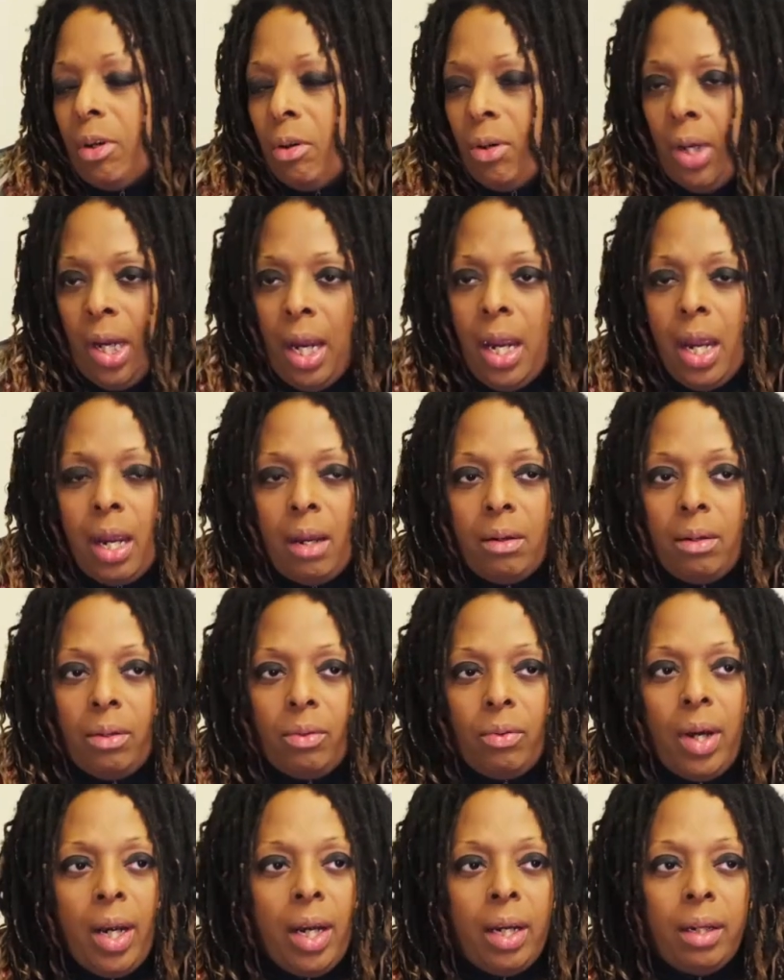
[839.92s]
okay,
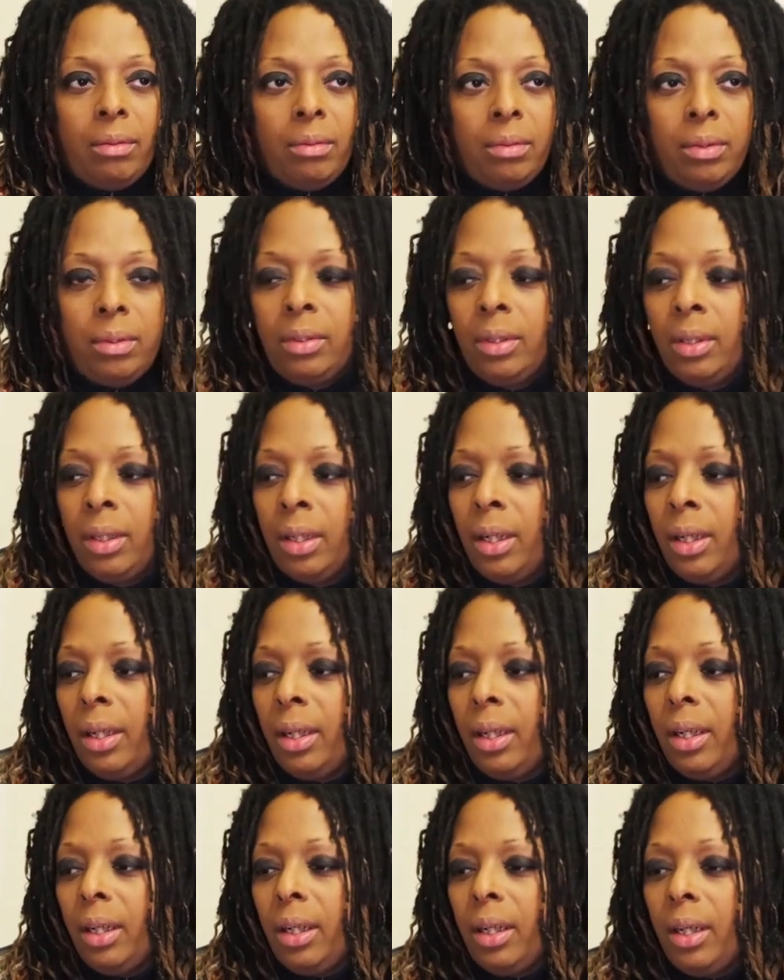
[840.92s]
great.
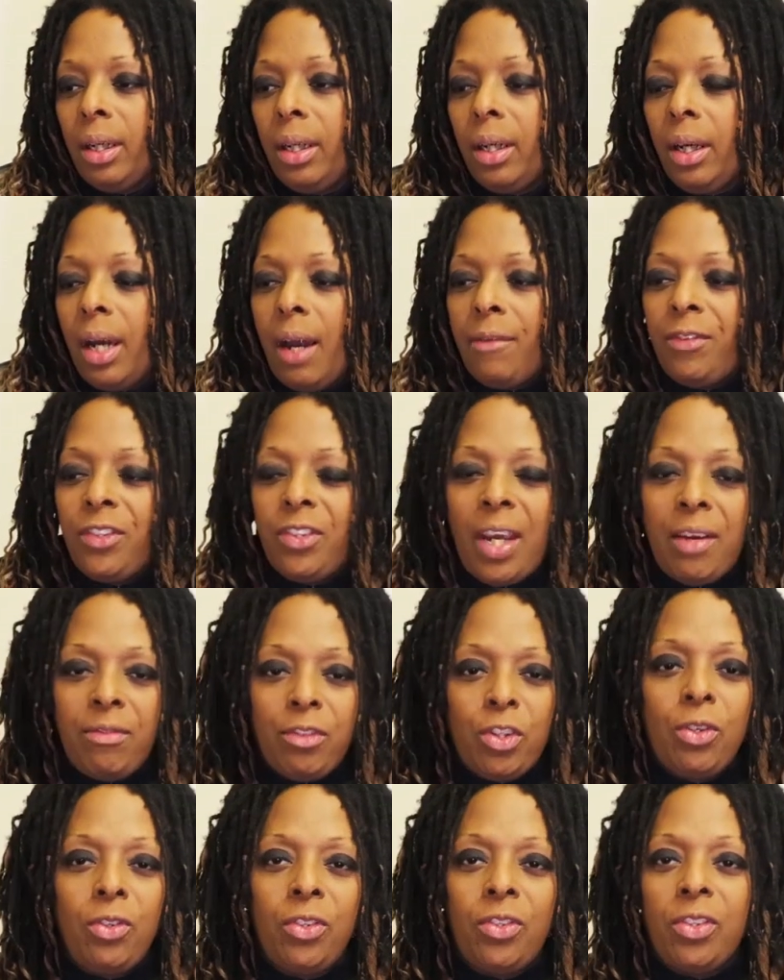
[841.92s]
I've
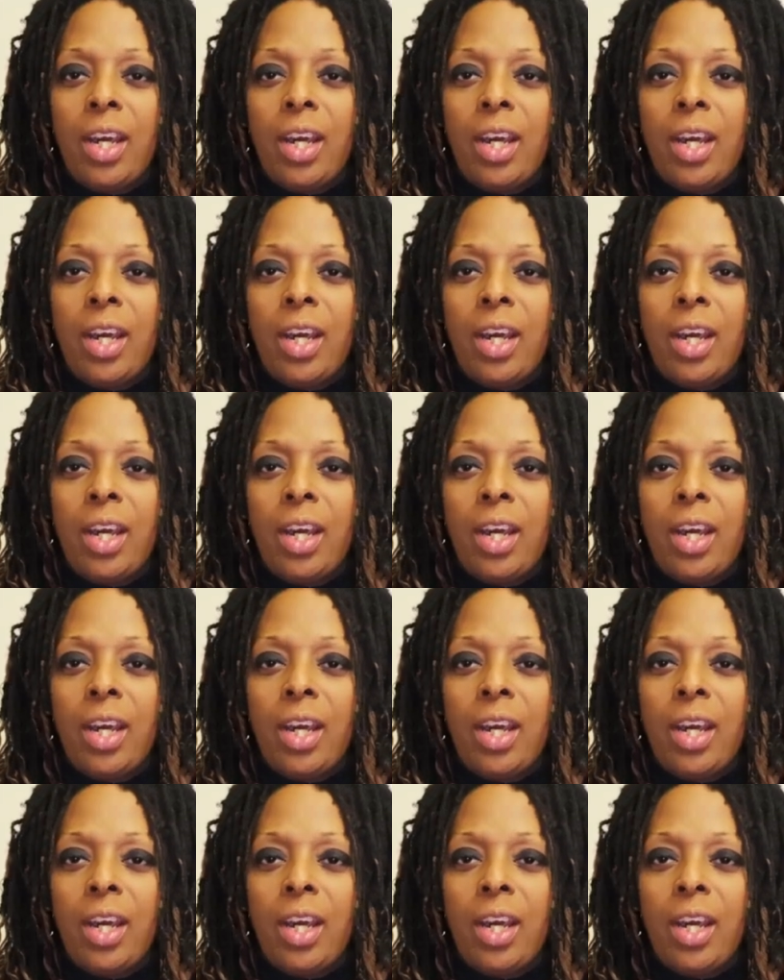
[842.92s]
saved 2